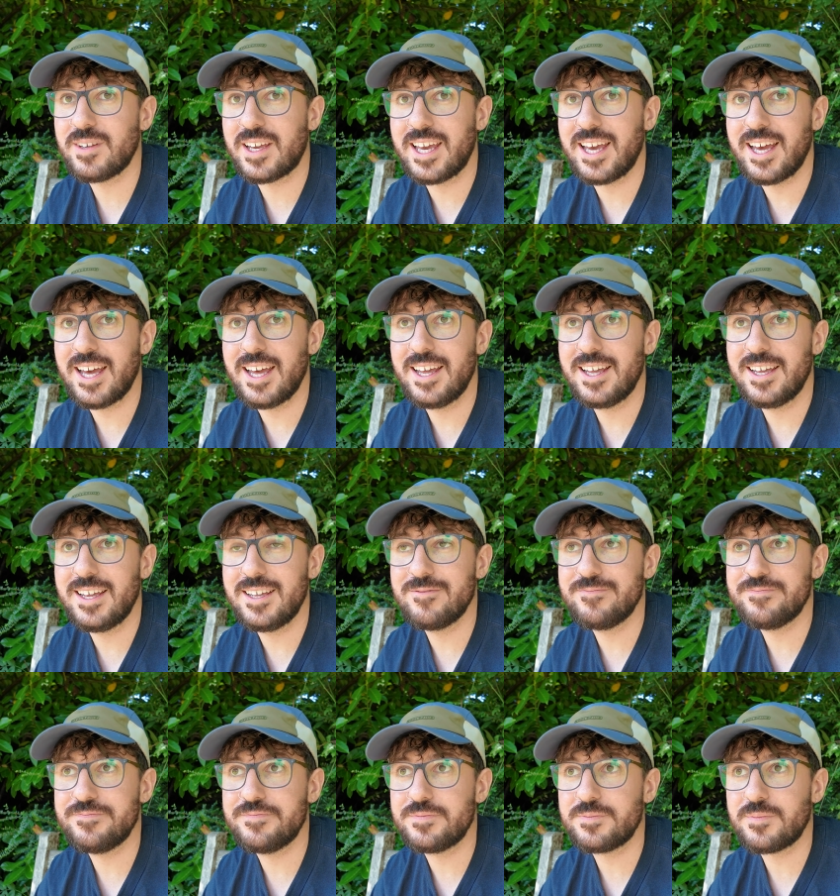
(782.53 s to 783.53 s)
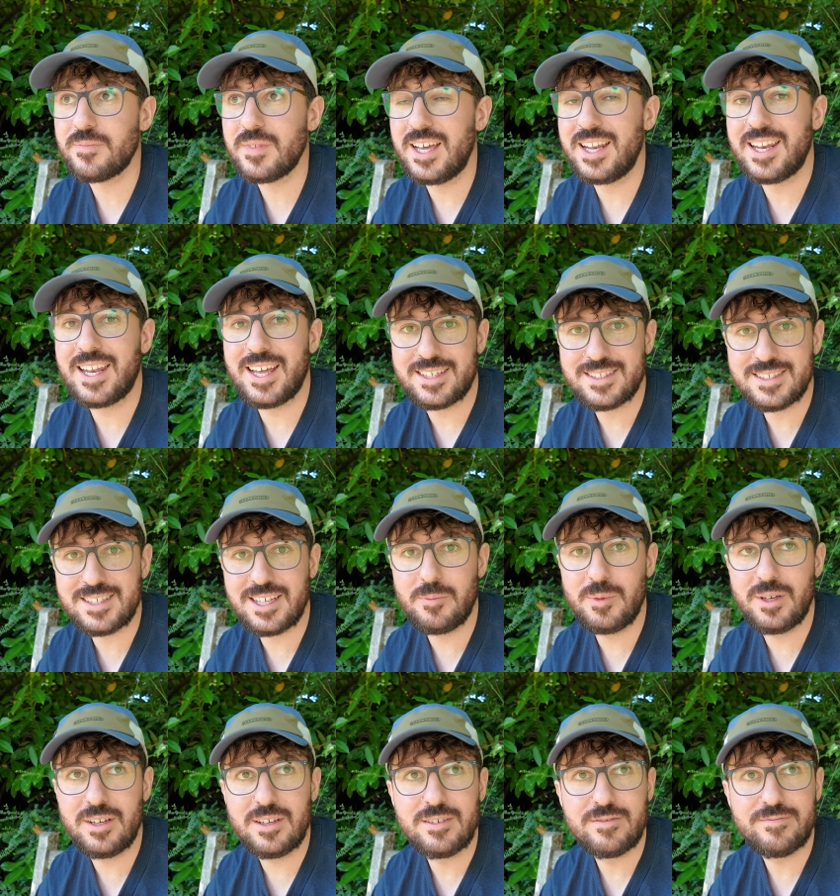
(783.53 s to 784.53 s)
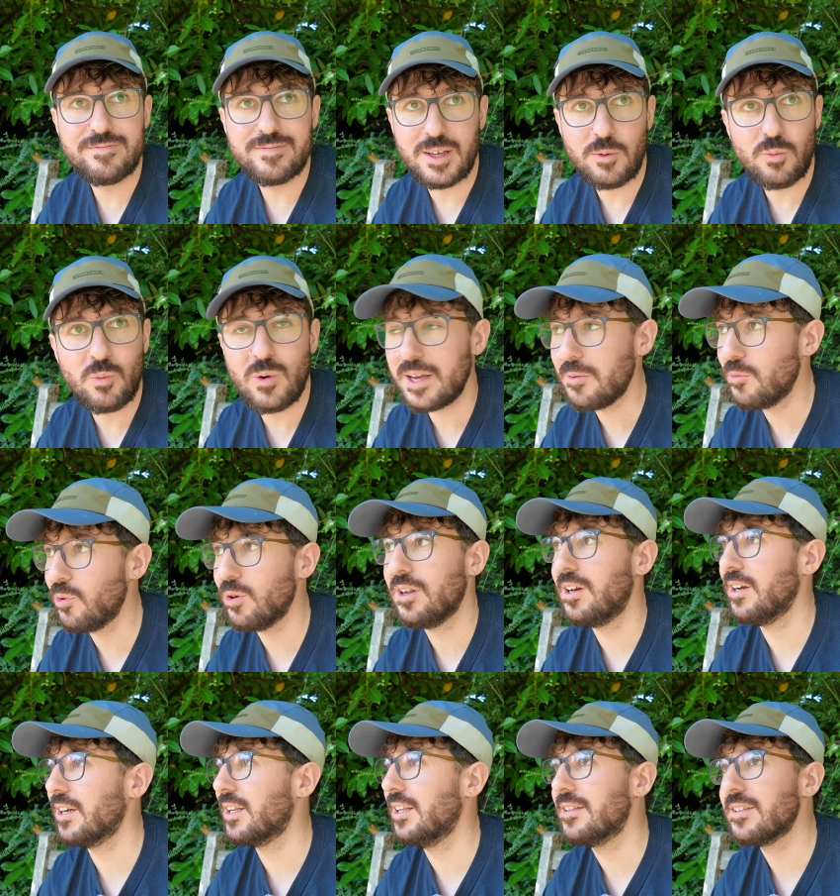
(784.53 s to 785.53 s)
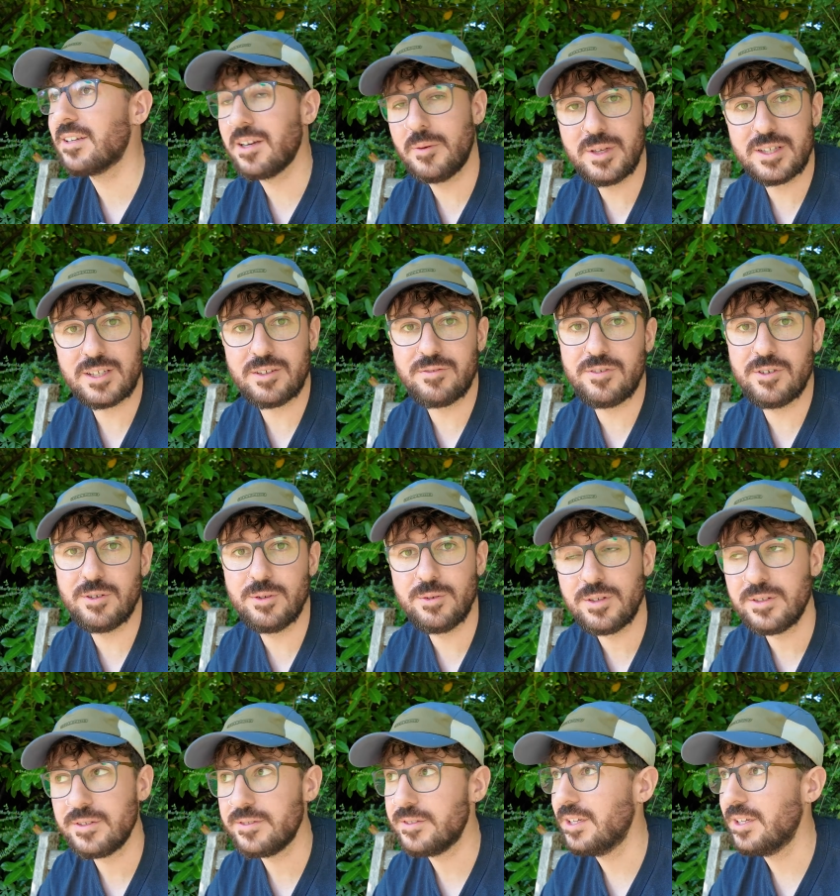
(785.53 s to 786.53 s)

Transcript: get less timid. They're way more likely to come into food.